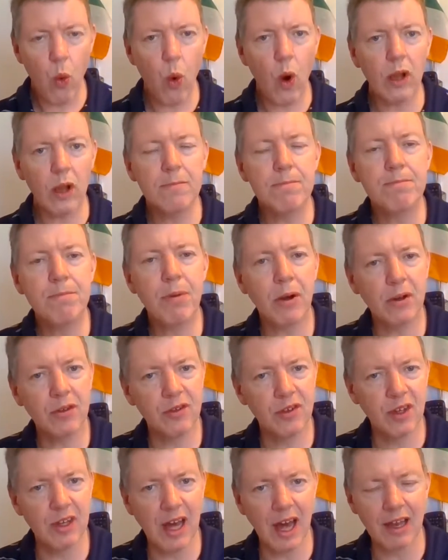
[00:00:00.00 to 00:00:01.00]
What
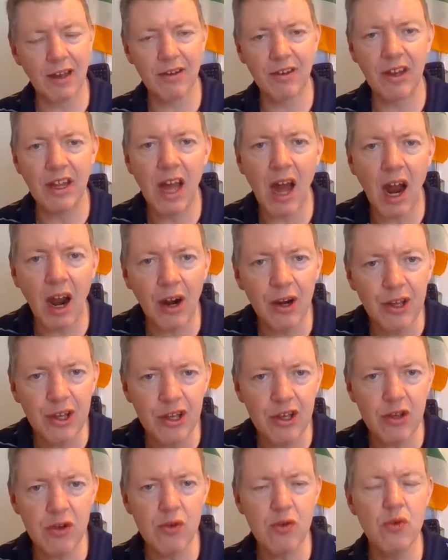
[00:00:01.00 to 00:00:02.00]
personality are
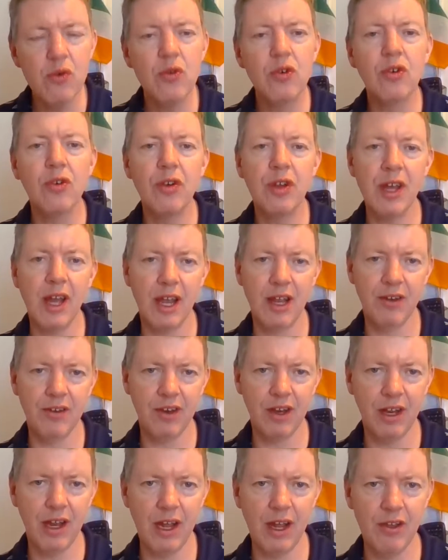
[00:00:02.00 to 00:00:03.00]
you
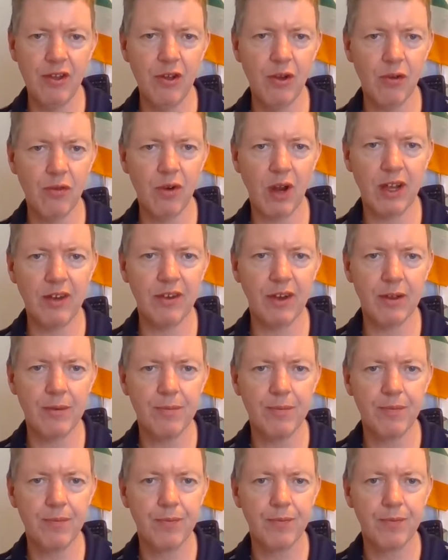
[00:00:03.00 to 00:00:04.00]
creating in your writing?